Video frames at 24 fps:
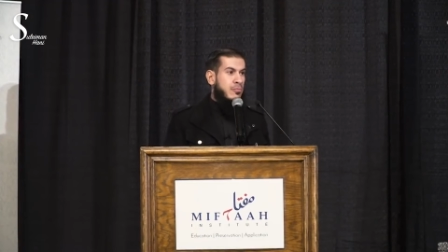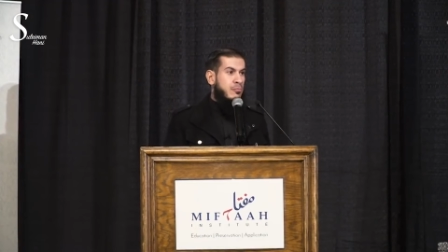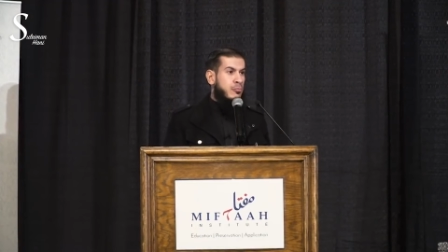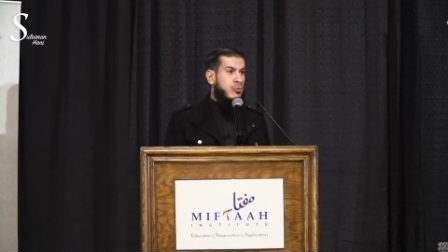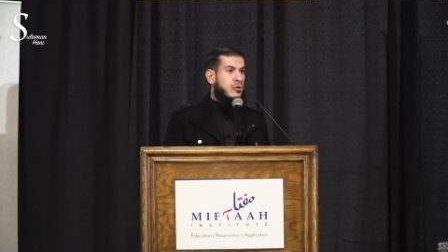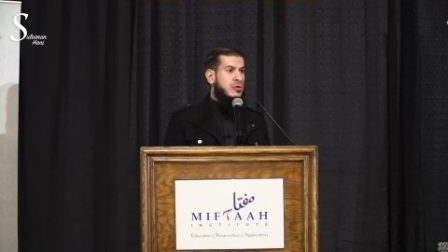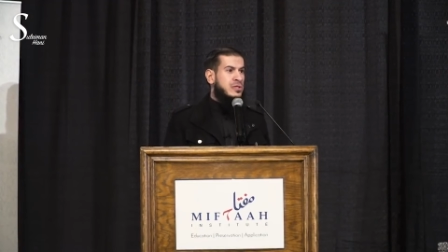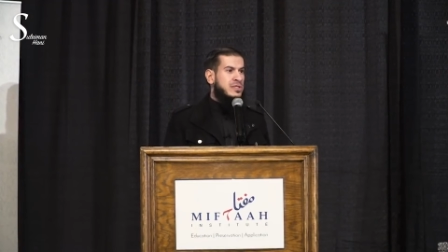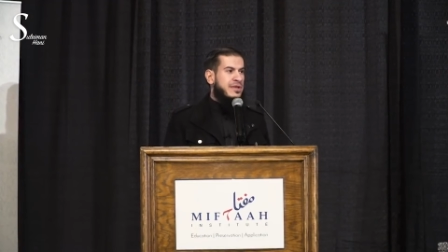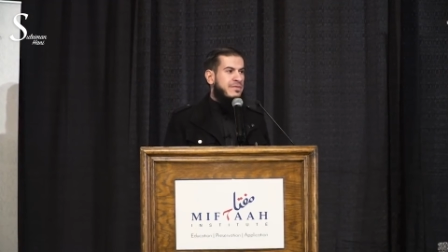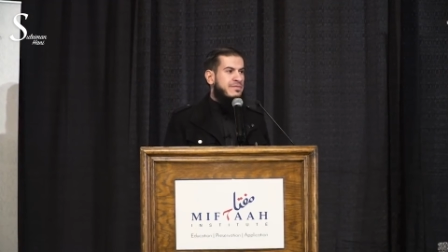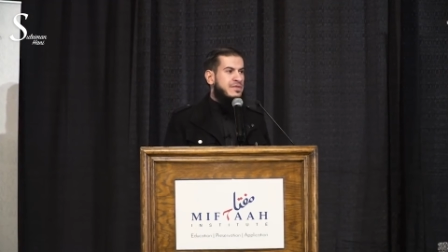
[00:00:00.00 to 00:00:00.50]

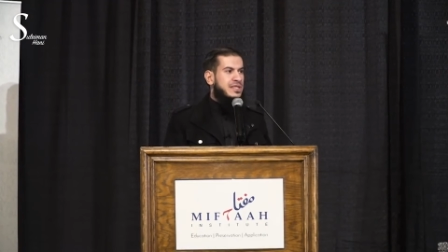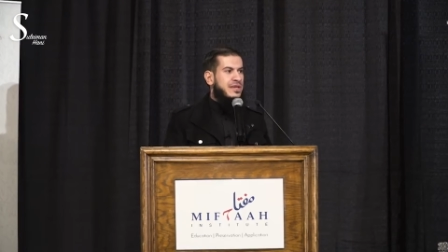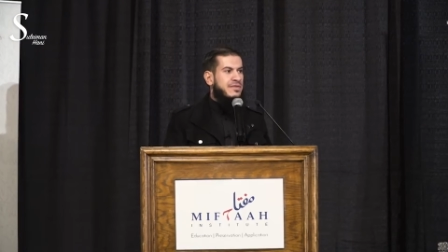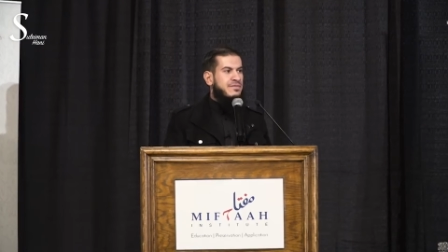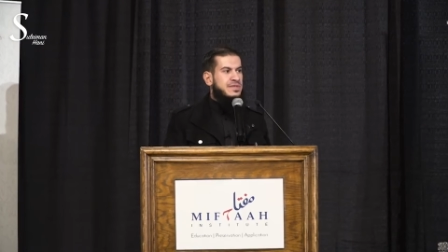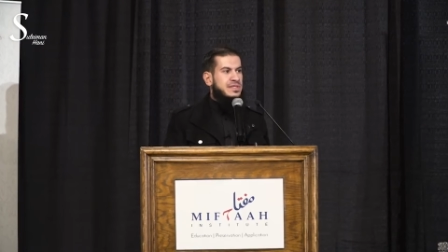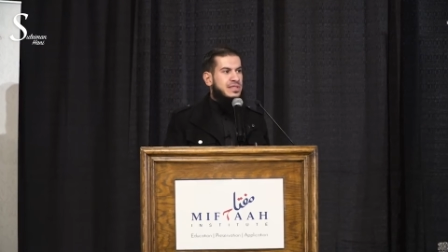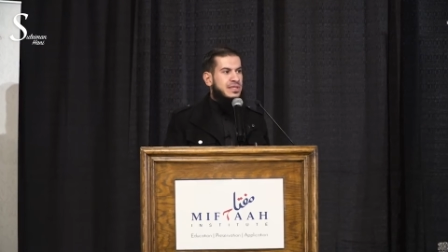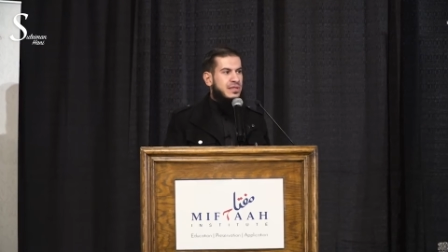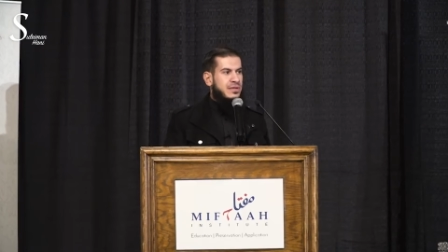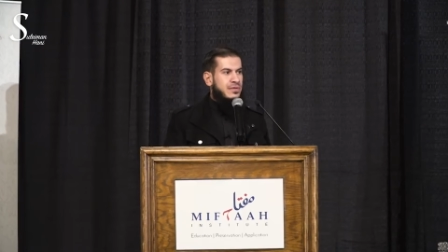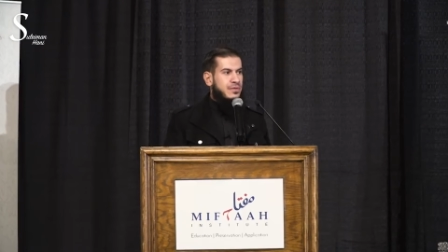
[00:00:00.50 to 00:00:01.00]
books of
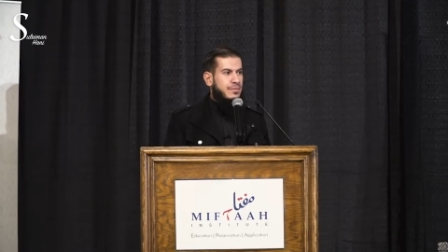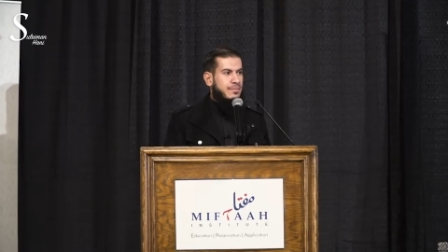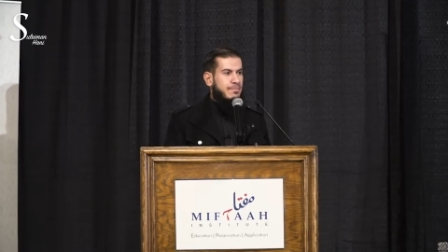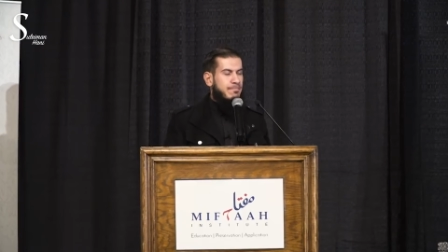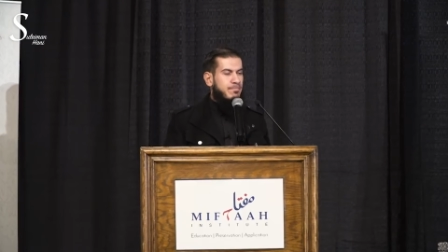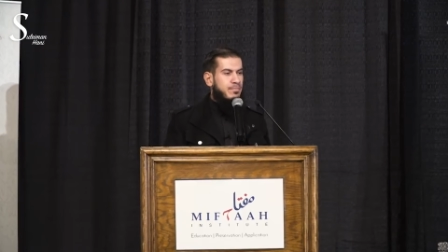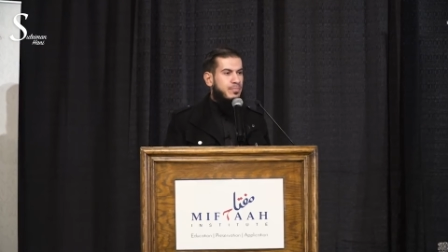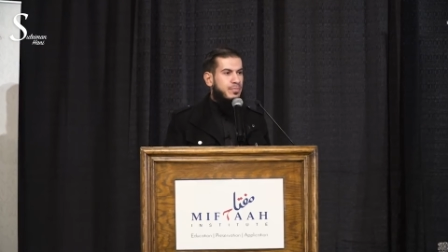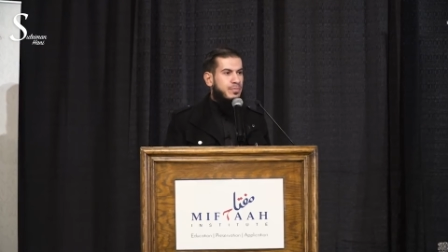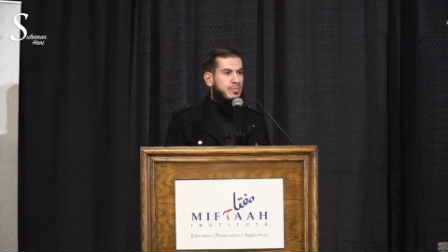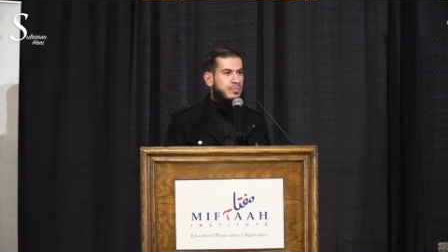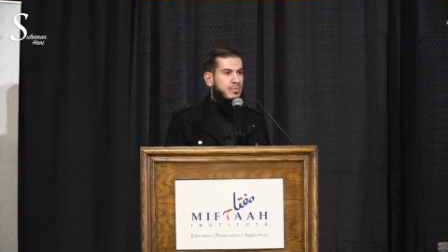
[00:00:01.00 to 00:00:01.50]
tafsir,
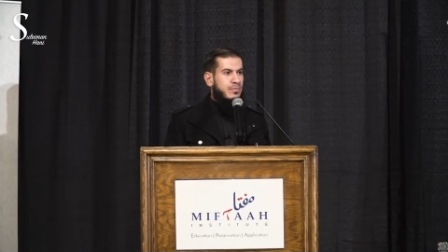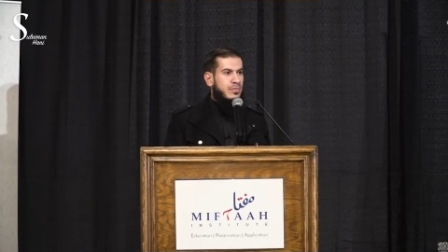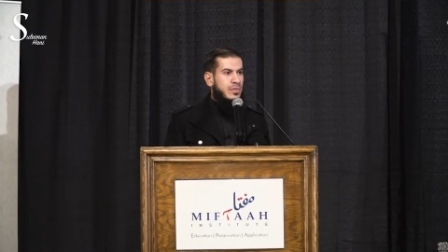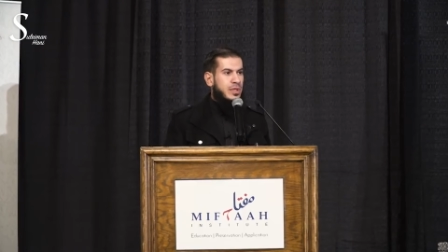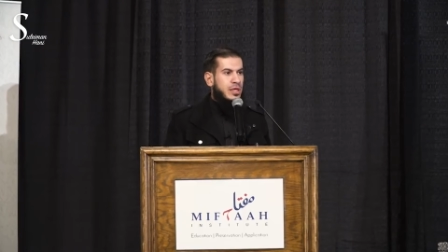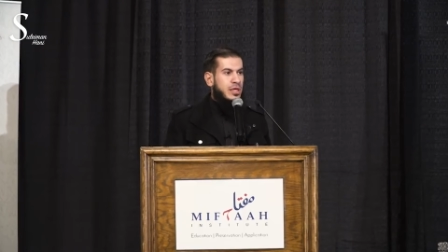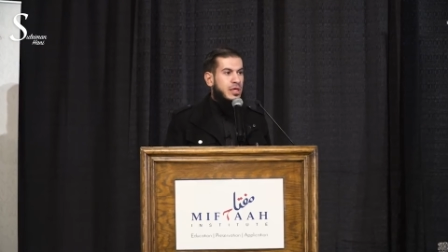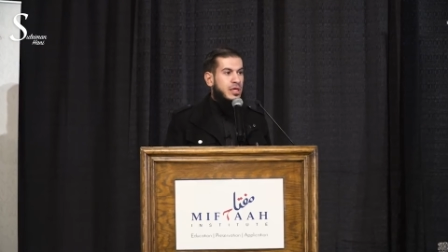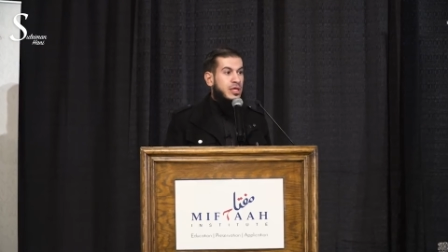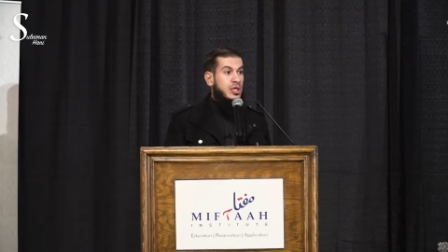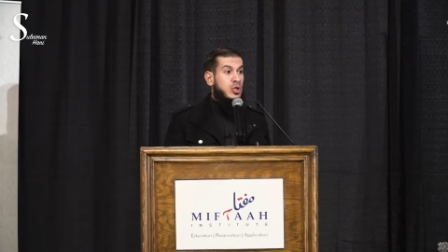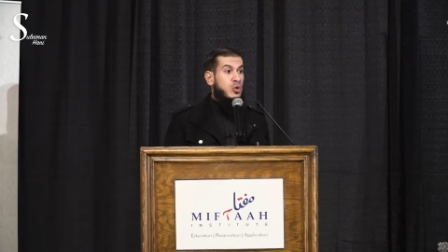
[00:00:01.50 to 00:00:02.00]

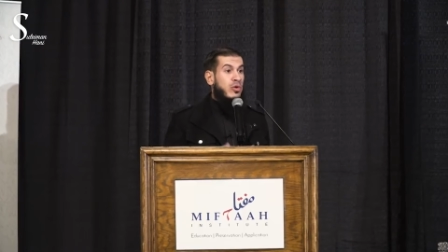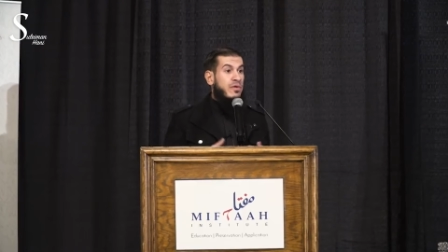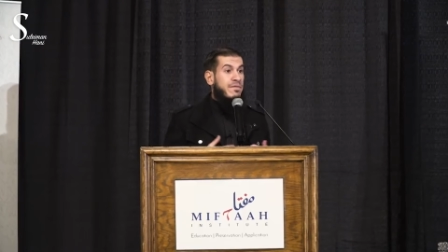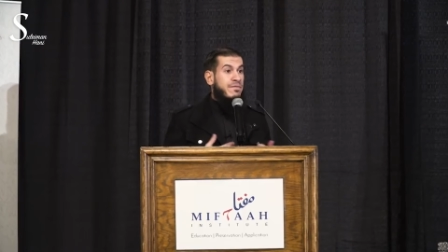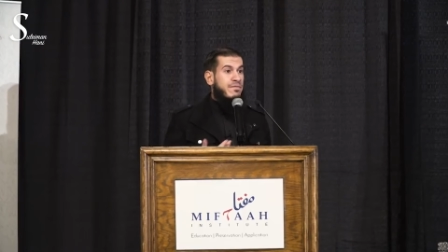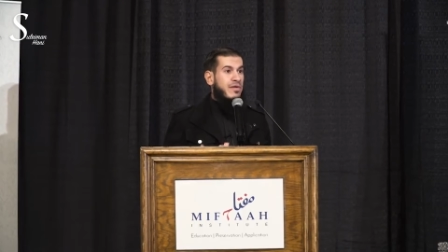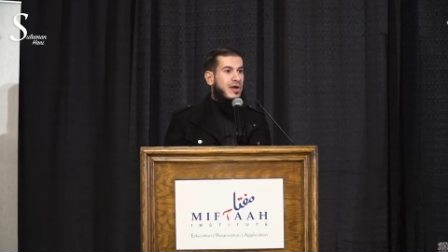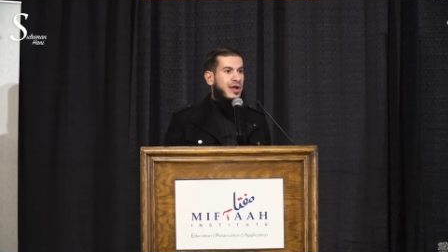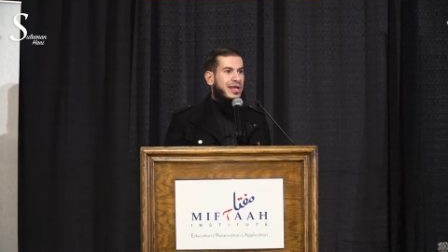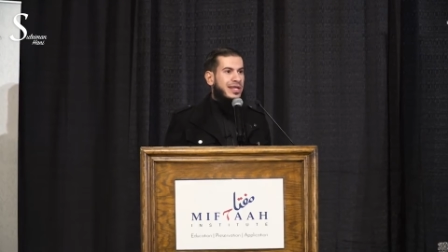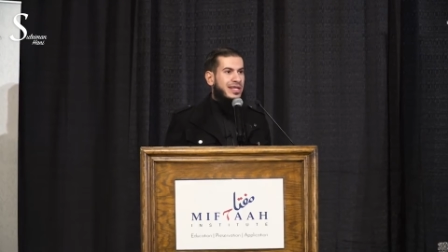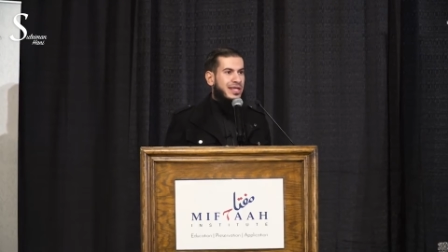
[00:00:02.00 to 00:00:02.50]
you will
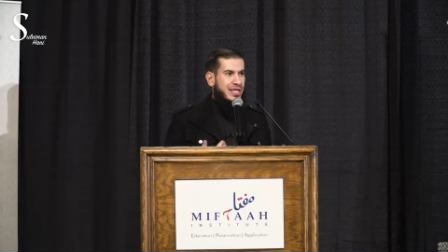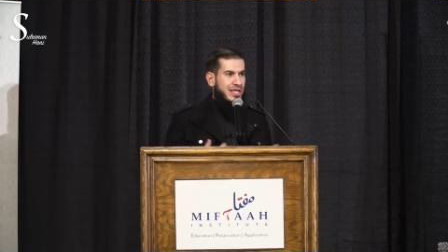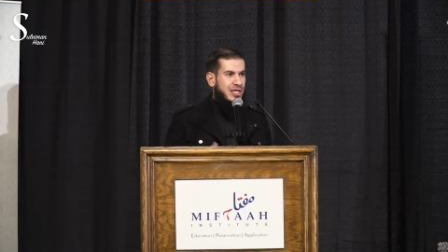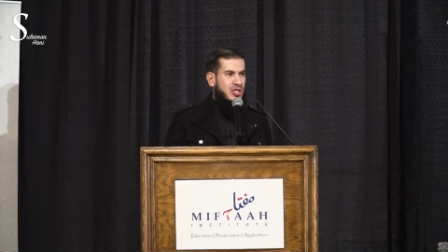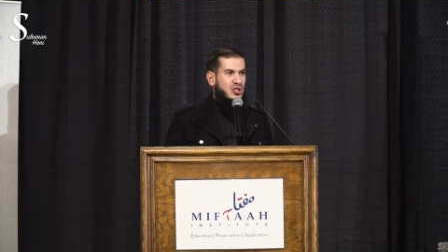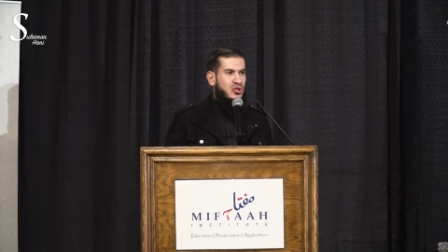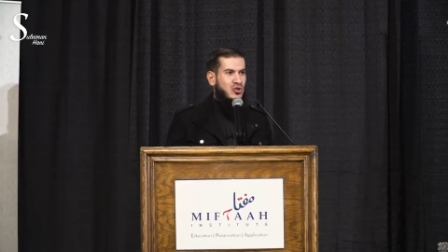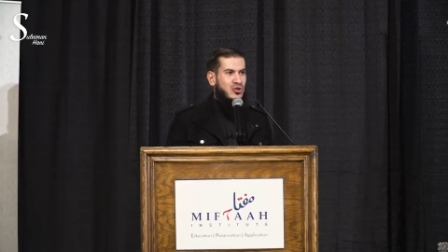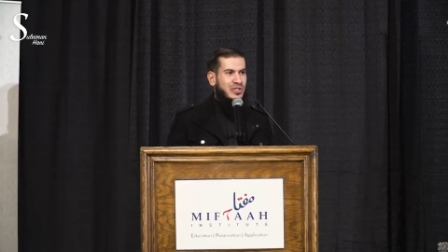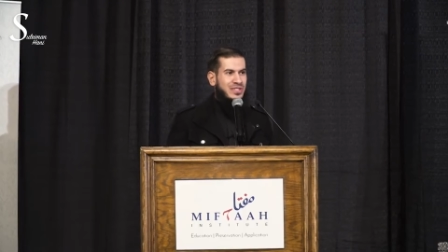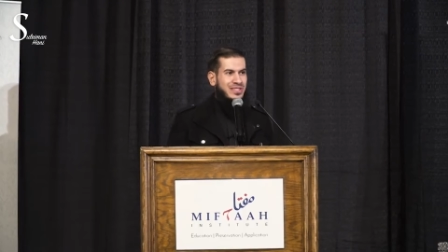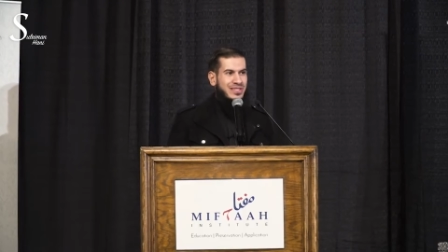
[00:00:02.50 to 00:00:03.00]
find,
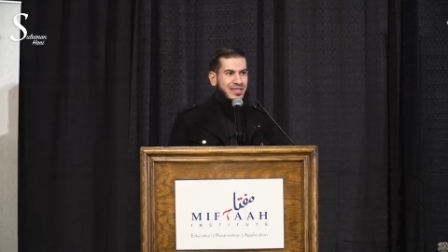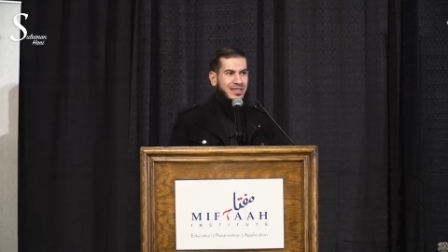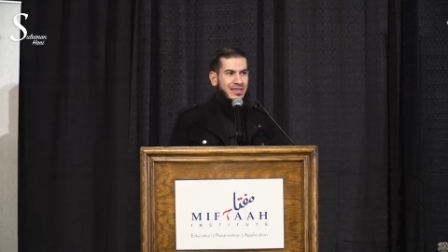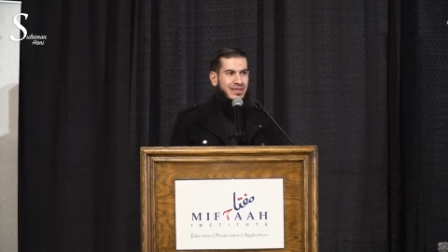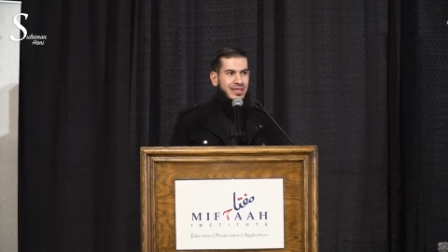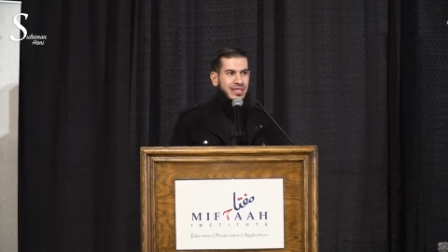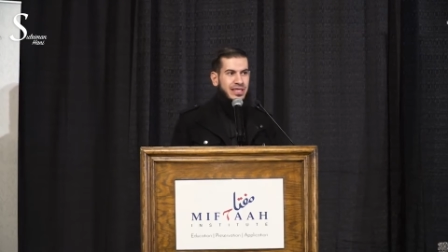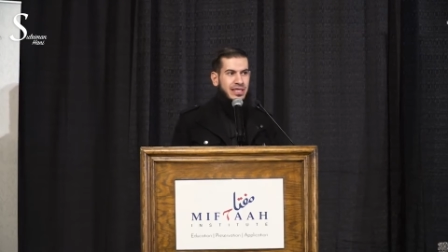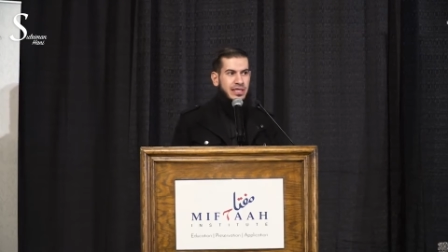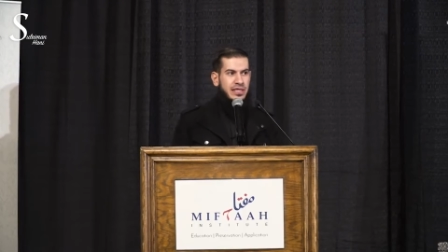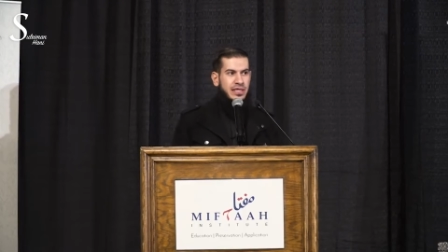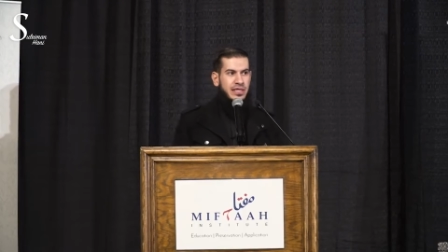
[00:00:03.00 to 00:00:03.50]

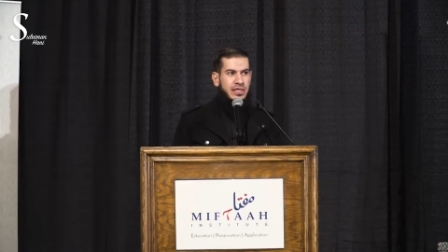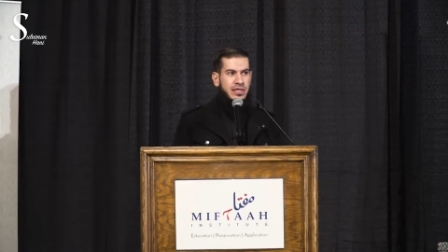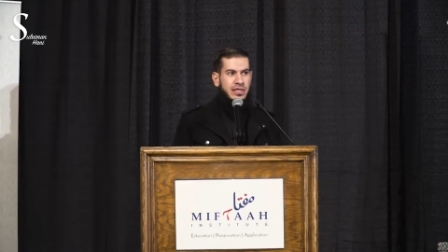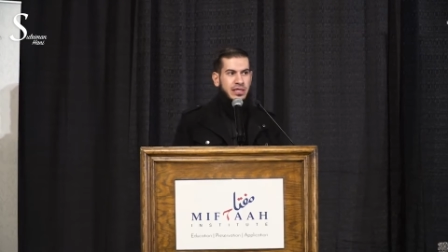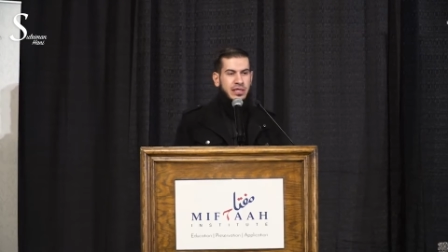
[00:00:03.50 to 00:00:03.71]
interestingly,